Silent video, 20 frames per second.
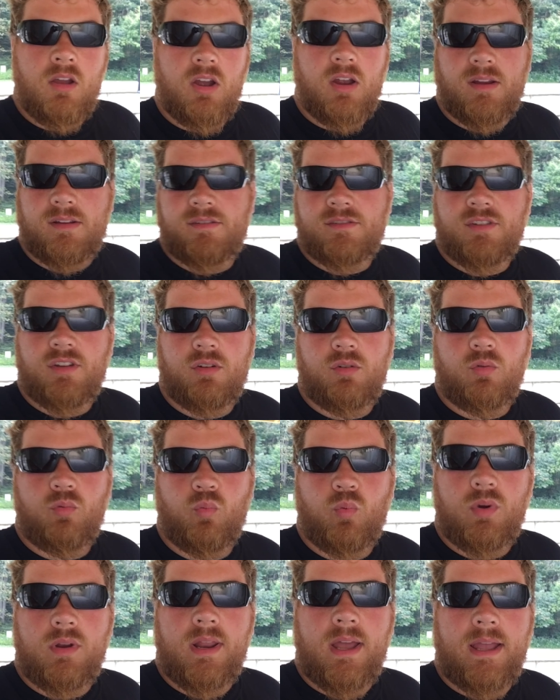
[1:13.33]
all right so
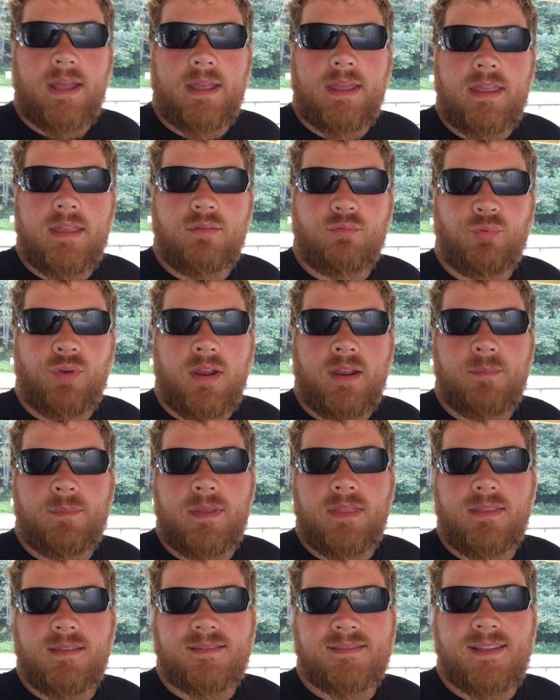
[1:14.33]
would i
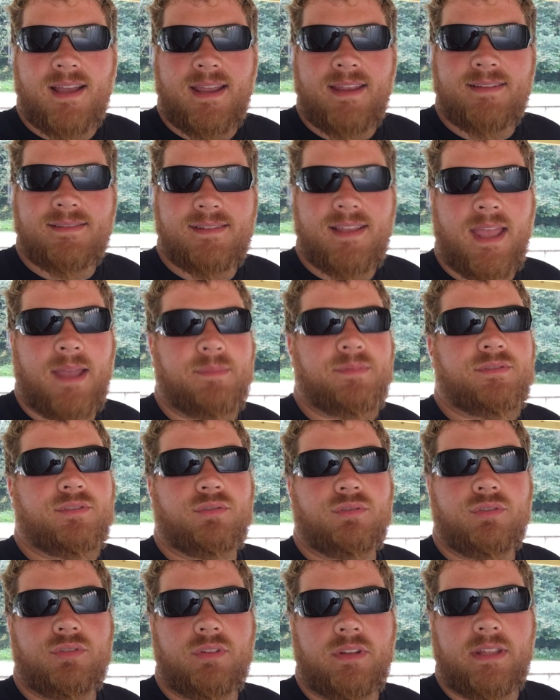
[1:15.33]
recommend the sights
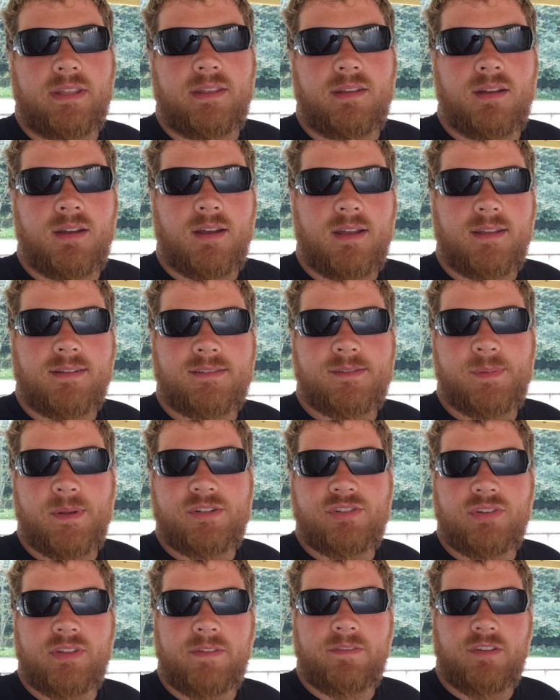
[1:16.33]
absolutely uh,
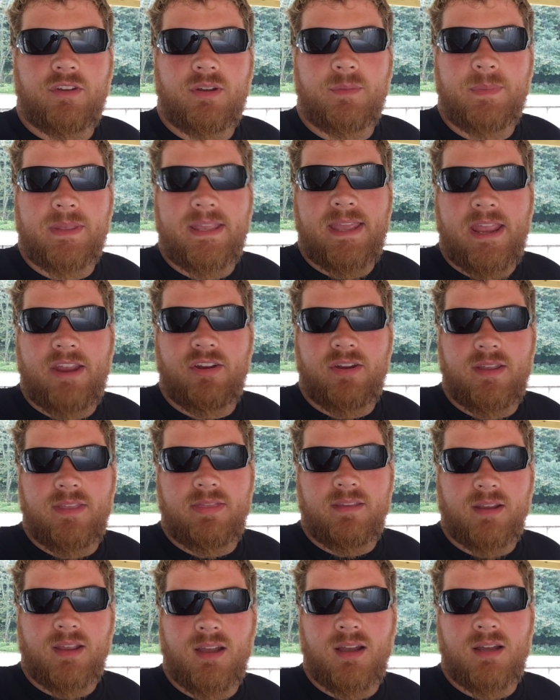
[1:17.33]
especially if you're going to be carrying
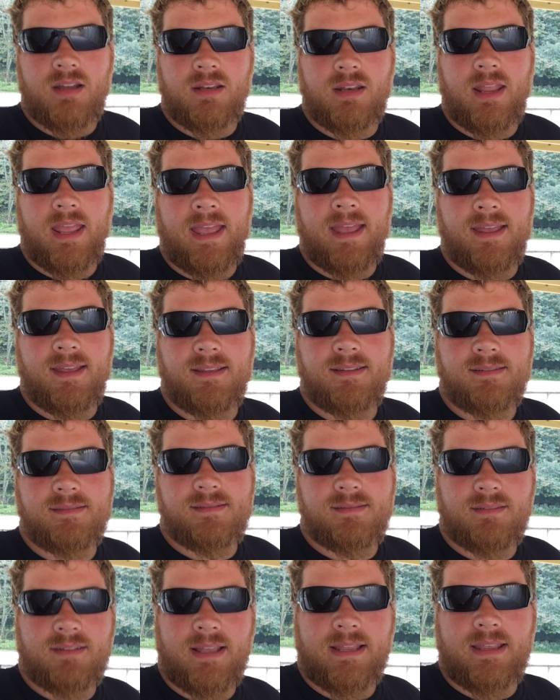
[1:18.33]
the gun
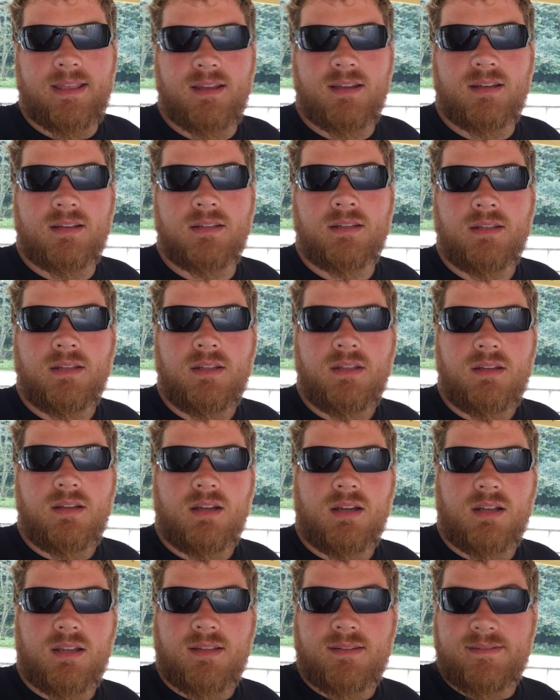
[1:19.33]
as like a,
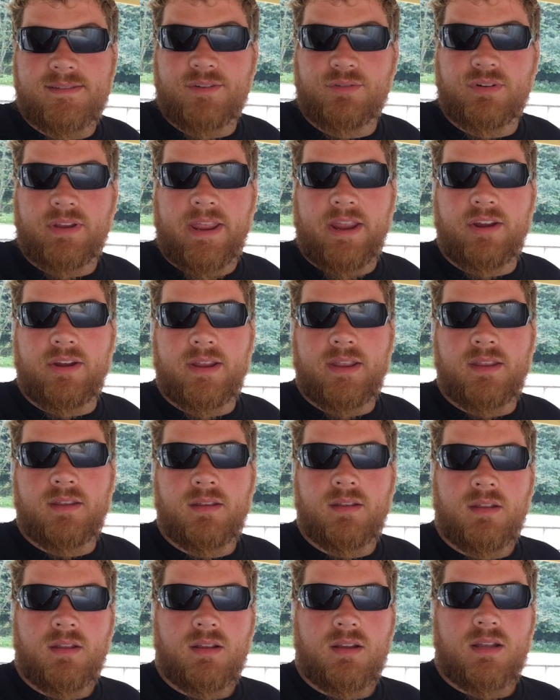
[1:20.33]
a concealed carry
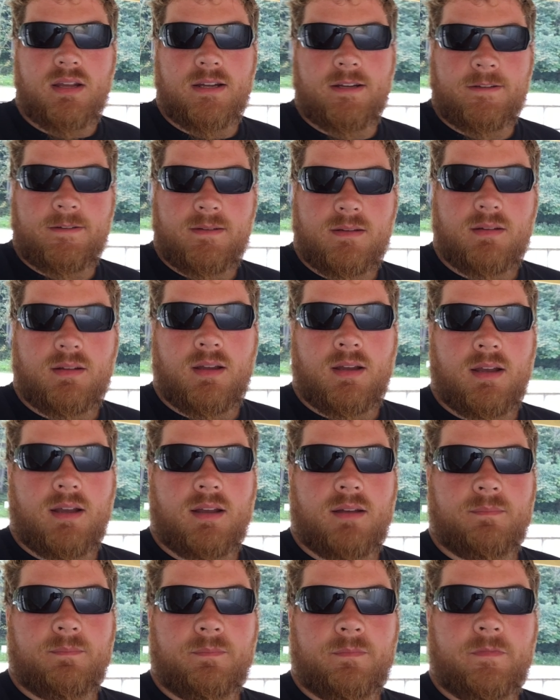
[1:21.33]
gun
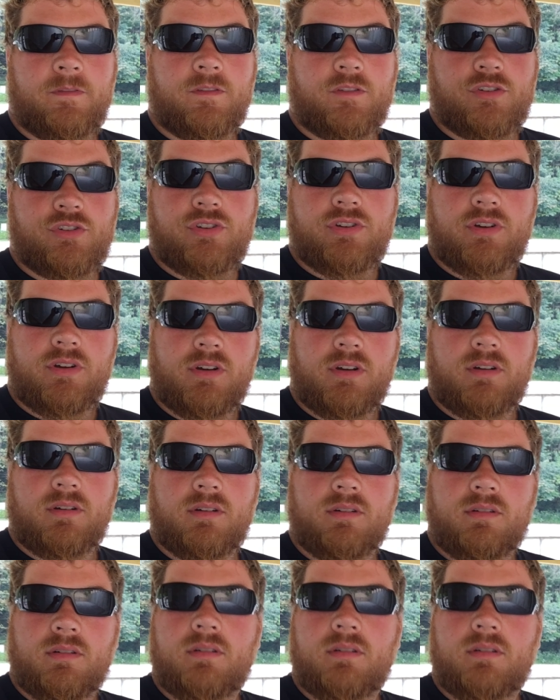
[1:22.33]
um, for sure